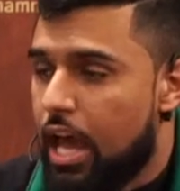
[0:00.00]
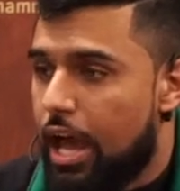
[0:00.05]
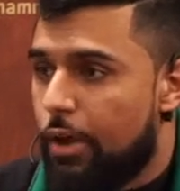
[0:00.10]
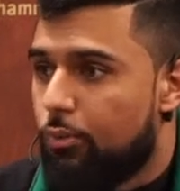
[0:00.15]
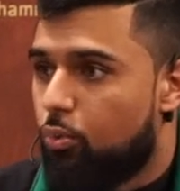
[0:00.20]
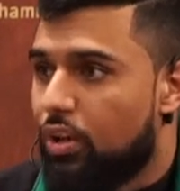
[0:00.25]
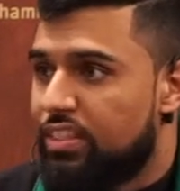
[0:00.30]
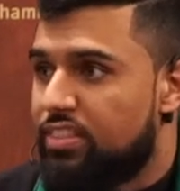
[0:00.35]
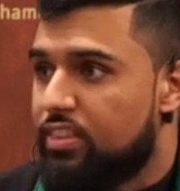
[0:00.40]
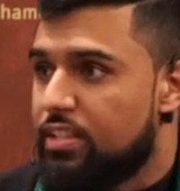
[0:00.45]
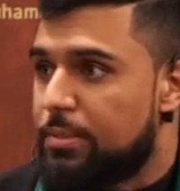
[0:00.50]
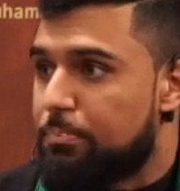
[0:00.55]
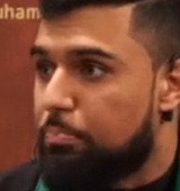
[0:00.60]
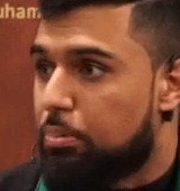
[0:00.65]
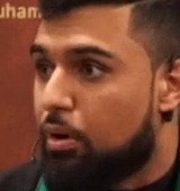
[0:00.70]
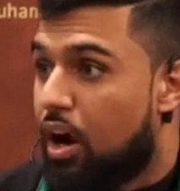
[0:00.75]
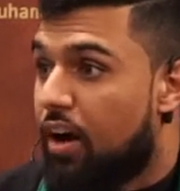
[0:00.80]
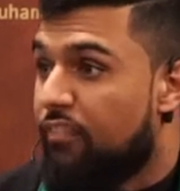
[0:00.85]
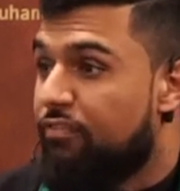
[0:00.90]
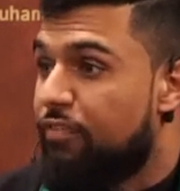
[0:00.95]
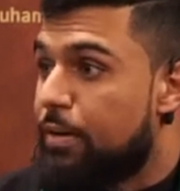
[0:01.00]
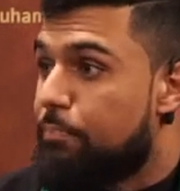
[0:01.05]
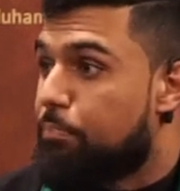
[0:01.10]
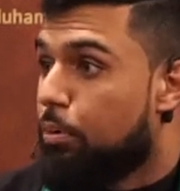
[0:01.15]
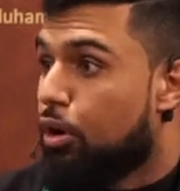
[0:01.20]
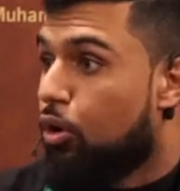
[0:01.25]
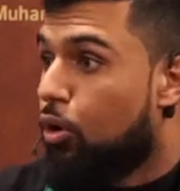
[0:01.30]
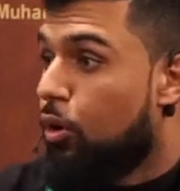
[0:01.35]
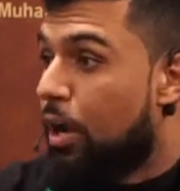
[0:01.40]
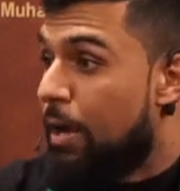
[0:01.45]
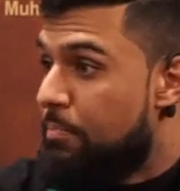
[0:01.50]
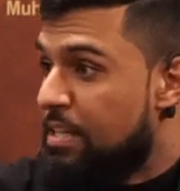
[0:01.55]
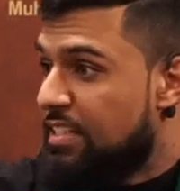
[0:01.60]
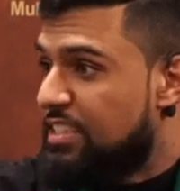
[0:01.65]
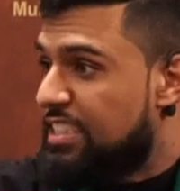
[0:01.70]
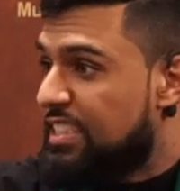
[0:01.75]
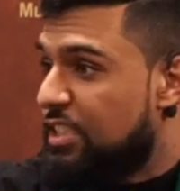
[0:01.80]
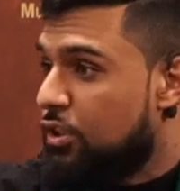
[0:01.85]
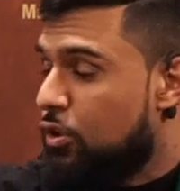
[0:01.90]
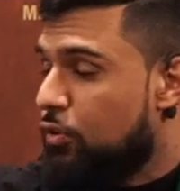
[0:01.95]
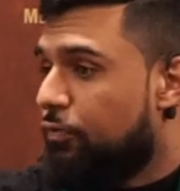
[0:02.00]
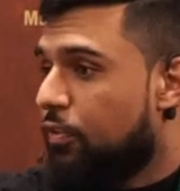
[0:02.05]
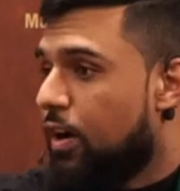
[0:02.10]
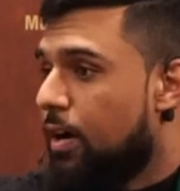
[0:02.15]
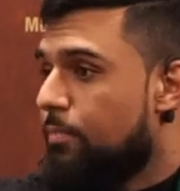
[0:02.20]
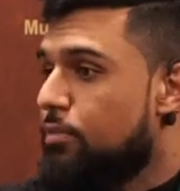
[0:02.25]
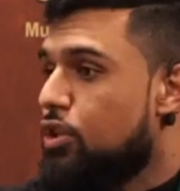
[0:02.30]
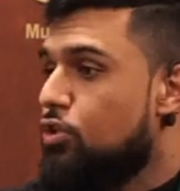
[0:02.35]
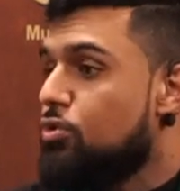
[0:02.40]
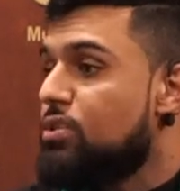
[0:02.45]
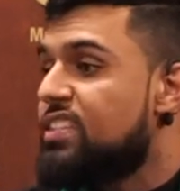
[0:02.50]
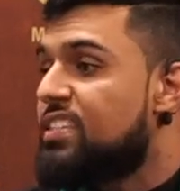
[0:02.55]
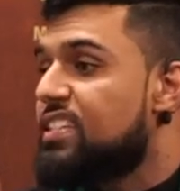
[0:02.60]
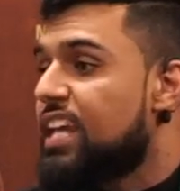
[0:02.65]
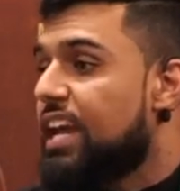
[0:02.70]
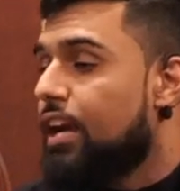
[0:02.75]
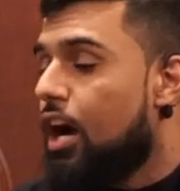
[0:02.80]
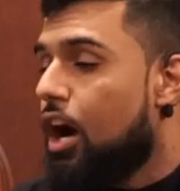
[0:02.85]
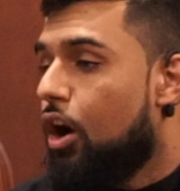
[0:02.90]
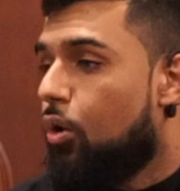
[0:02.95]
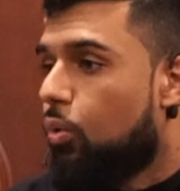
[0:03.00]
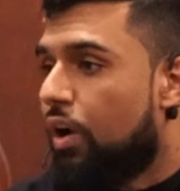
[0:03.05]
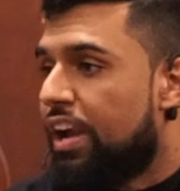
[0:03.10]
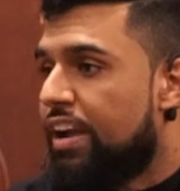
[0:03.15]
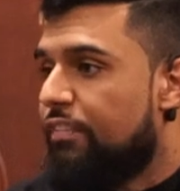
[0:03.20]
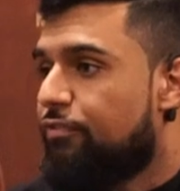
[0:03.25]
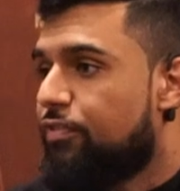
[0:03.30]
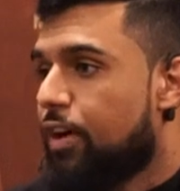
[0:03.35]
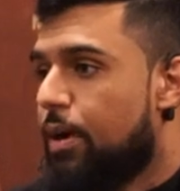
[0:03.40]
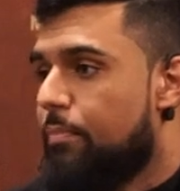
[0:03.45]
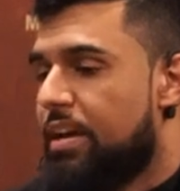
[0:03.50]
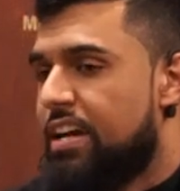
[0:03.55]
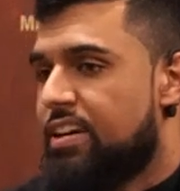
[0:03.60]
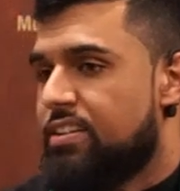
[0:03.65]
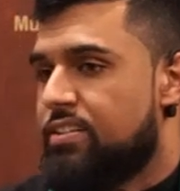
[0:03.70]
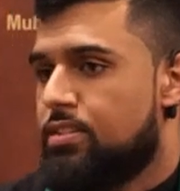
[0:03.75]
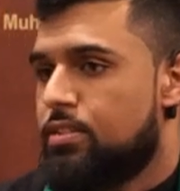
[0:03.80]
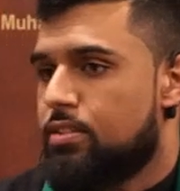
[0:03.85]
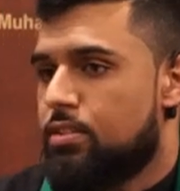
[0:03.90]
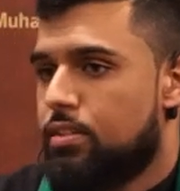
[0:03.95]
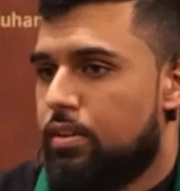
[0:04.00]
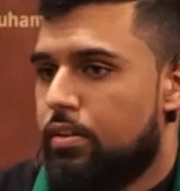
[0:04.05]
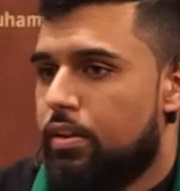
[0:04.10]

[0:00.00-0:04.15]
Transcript: And what this prophet prohibits you from, you stay away from it.